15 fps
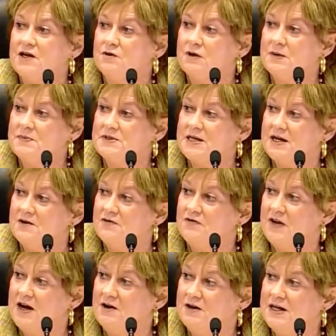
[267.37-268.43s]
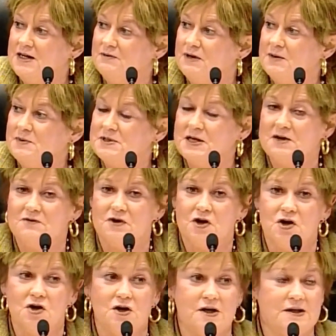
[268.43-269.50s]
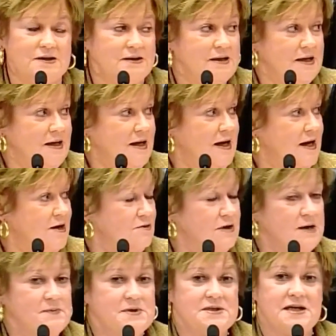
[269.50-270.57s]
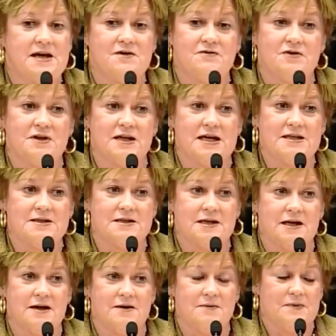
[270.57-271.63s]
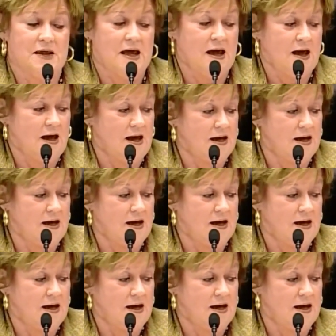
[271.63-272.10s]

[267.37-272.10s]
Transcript: Thank you, Representative Ferry, Representative Hearn, and Representative Valencia.